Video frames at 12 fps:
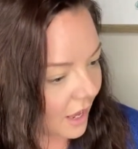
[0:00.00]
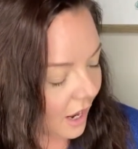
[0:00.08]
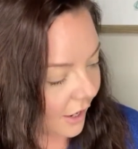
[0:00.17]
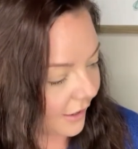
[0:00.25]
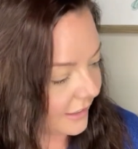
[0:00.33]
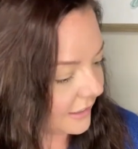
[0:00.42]

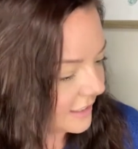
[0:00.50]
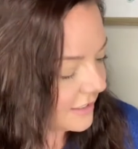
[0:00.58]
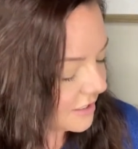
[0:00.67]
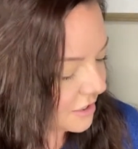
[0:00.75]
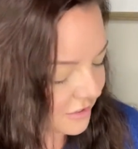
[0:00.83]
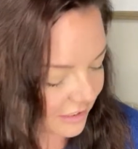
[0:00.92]
All right, let's
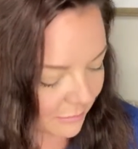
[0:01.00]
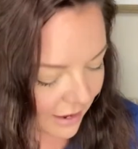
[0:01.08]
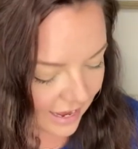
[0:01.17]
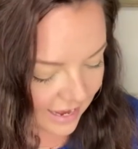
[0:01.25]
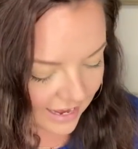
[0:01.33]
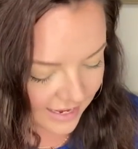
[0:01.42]
do some
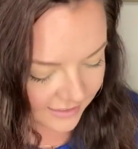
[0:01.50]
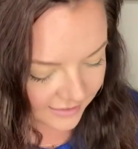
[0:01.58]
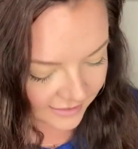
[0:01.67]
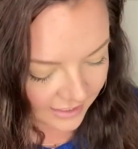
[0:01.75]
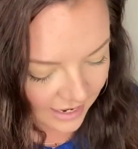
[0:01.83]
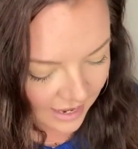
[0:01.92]

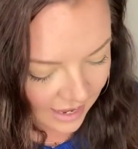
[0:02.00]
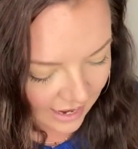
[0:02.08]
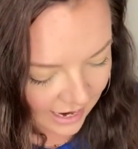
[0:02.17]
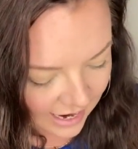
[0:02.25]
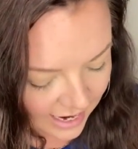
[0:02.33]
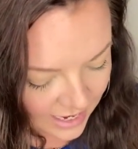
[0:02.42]
eyes.
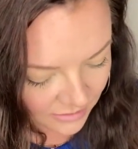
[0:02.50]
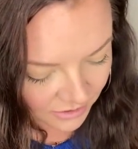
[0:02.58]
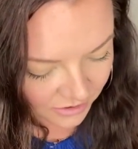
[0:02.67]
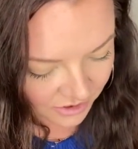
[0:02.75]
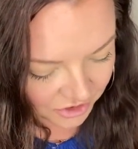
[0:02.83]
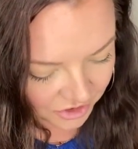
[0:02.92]
I am
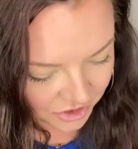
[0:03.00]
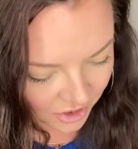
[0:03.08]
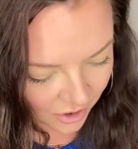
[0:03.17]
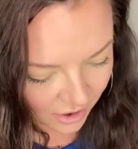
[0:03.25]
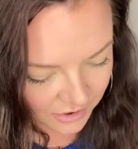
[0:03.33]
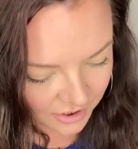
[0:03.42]
gonna
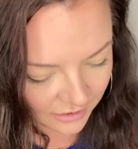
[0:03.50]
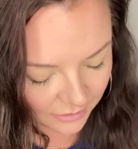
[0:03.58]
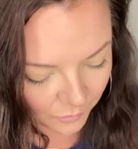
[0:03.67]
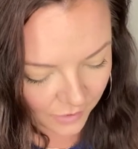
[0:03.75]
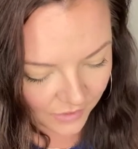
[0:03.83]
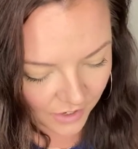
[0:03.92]
start
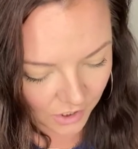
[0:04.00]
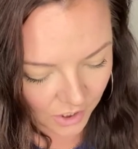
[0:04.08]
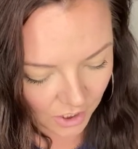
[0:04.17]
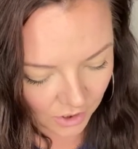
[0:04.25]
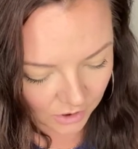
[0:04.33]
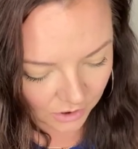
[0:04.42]
with a
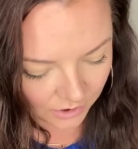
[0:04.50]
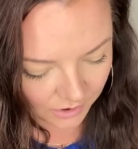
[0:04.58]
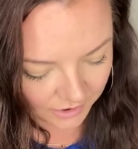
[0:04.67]
color